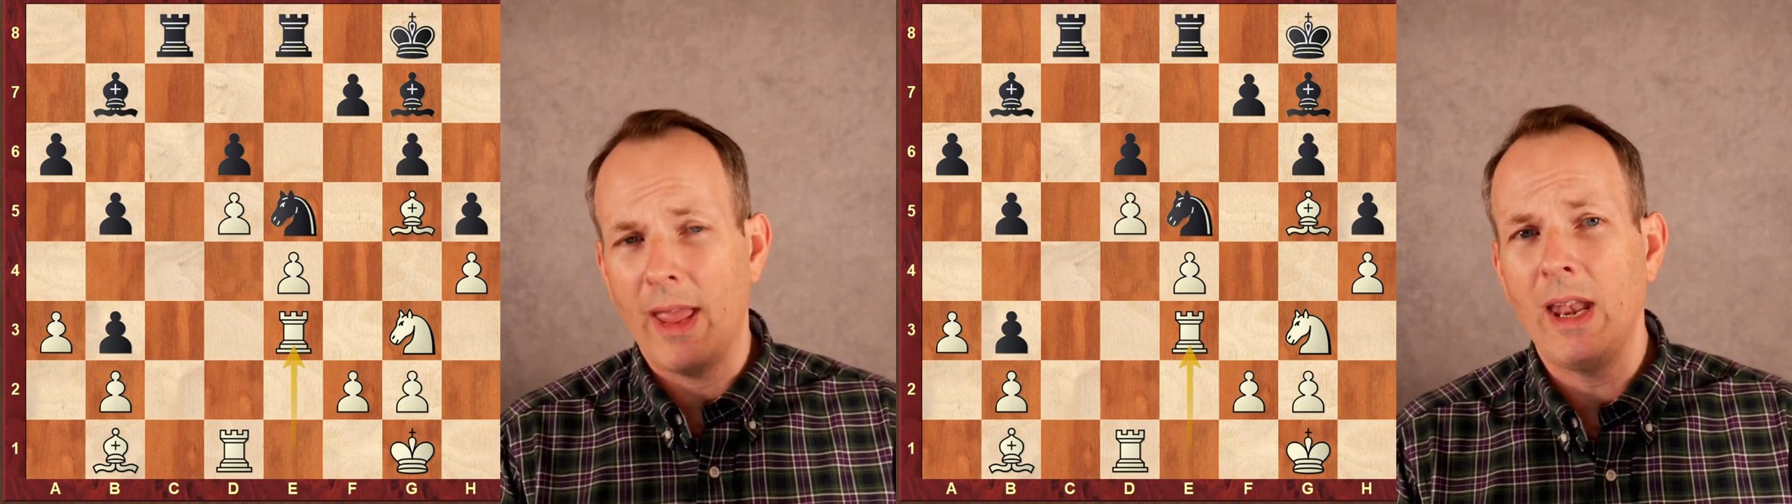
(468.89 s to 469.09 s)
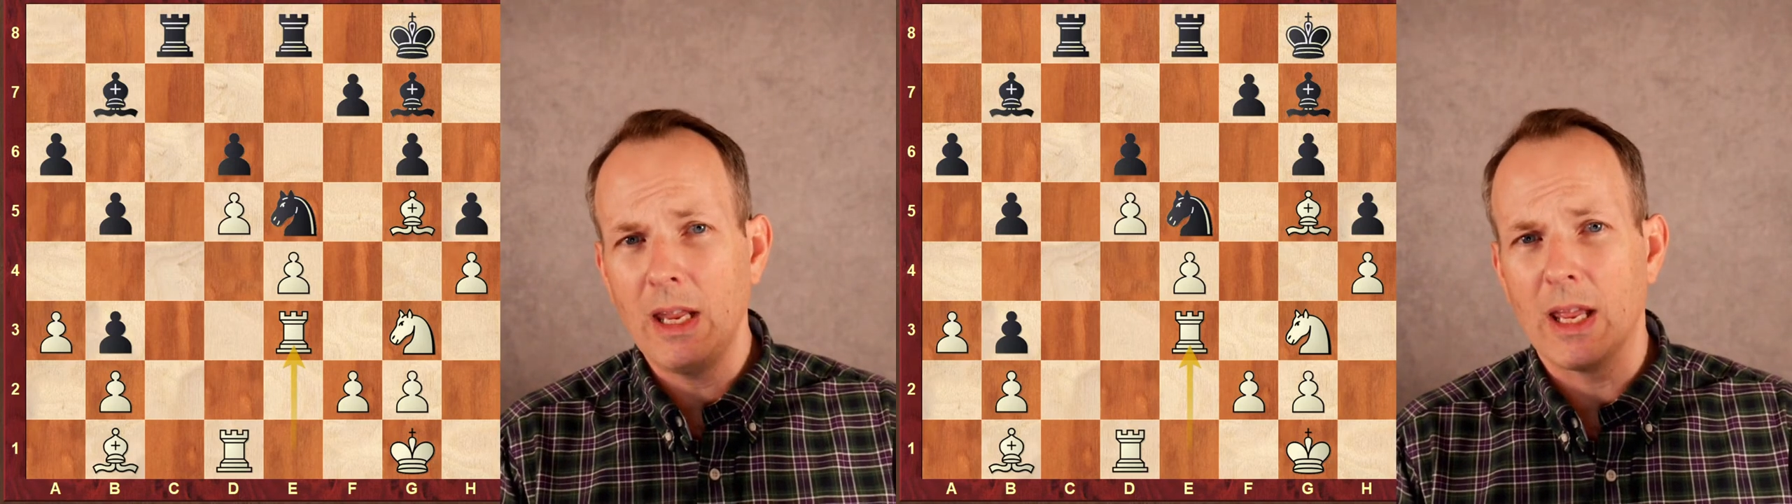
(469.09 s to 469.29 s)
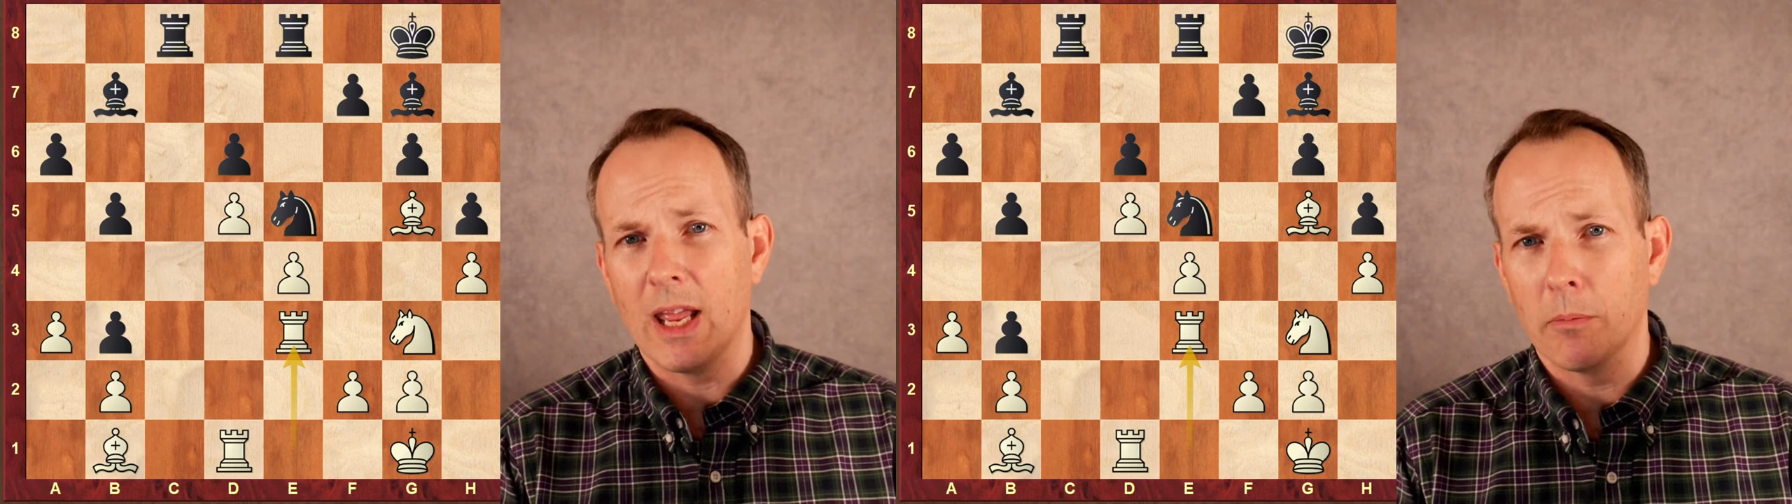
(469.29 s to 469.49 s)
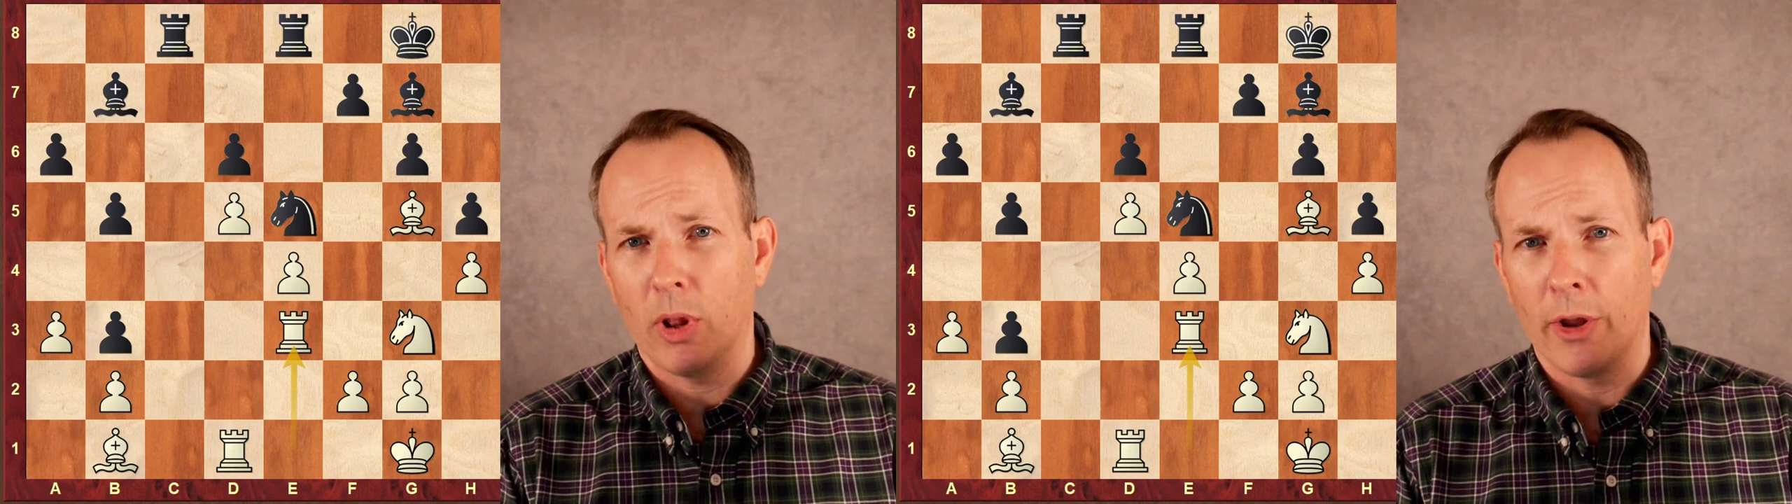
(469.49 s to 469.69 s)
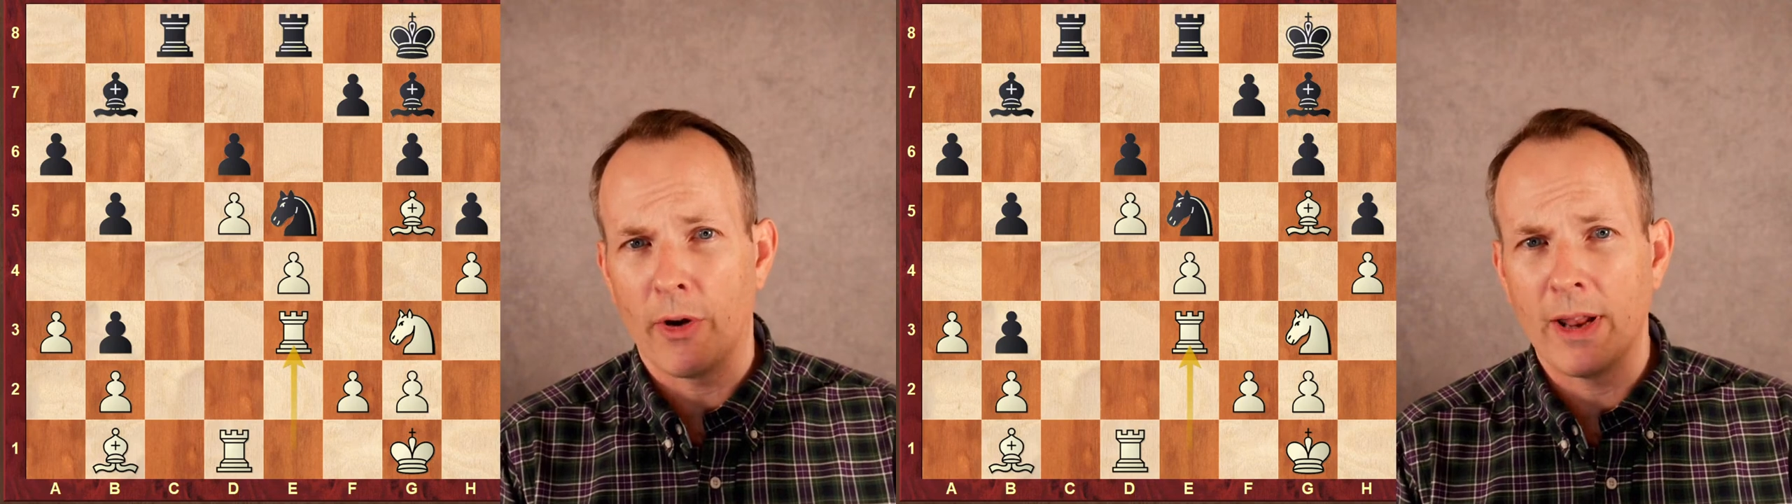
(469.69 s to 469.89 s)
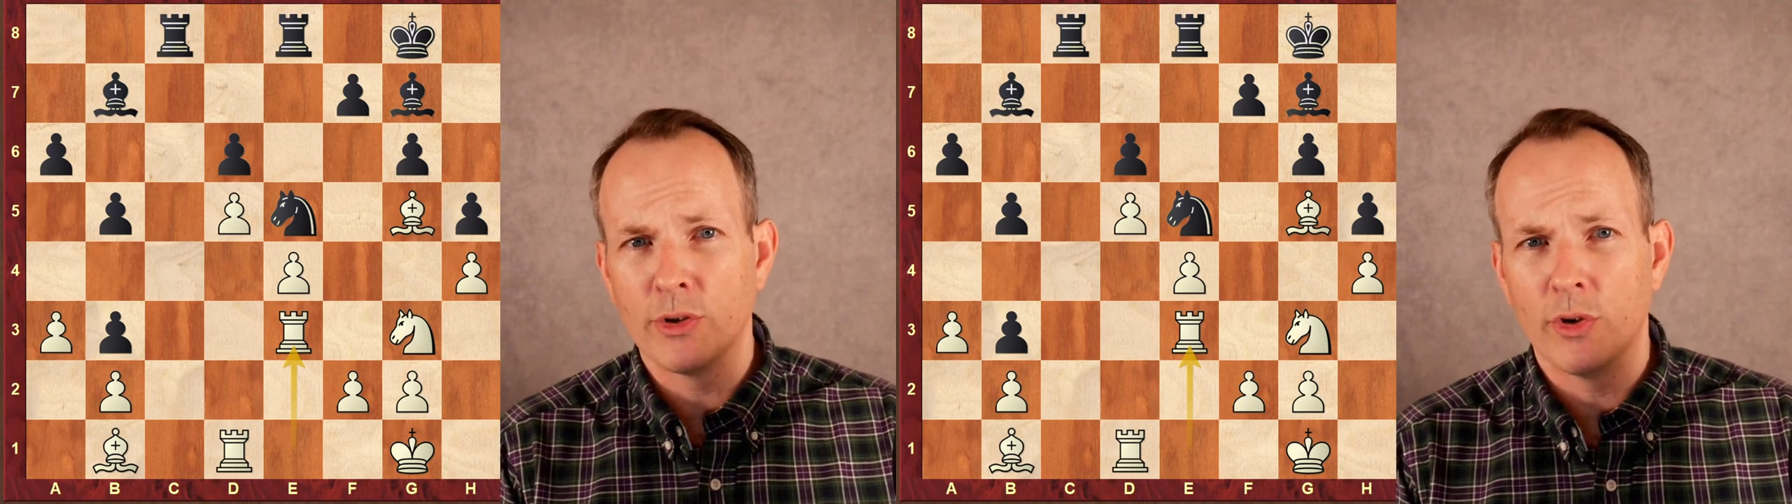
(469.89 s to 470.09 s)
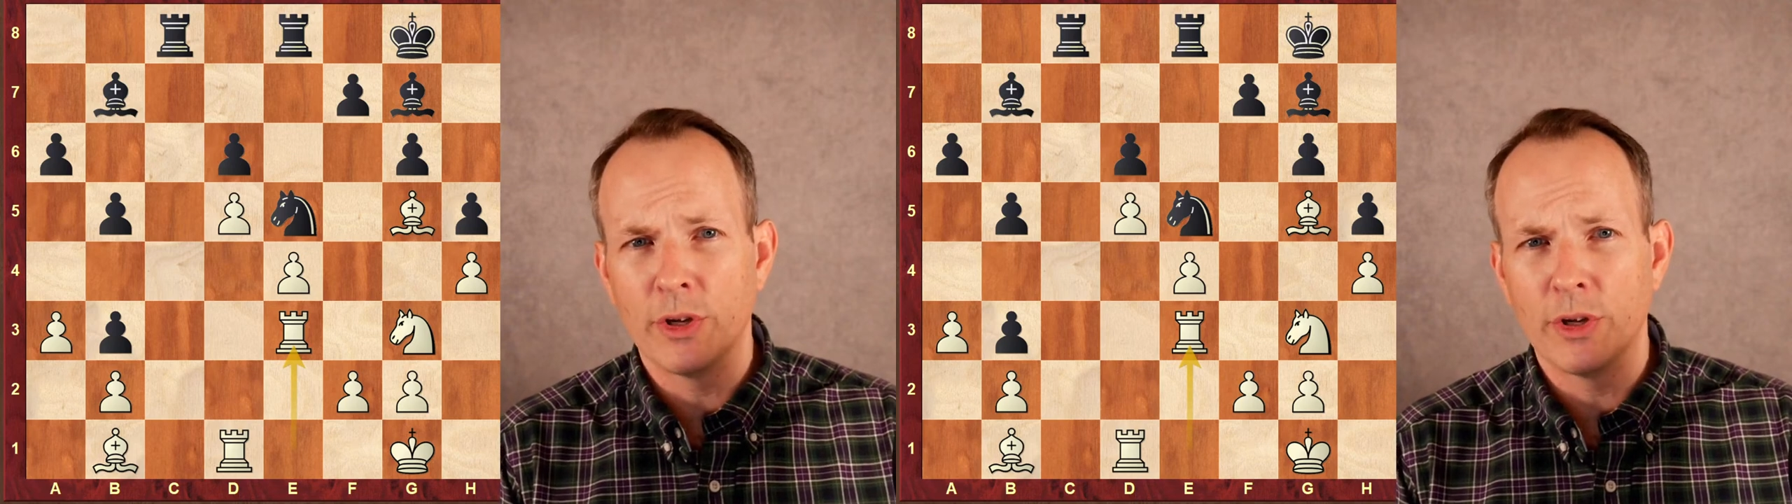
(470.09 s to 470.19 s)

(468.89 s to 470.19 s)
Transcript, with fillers: endgame player and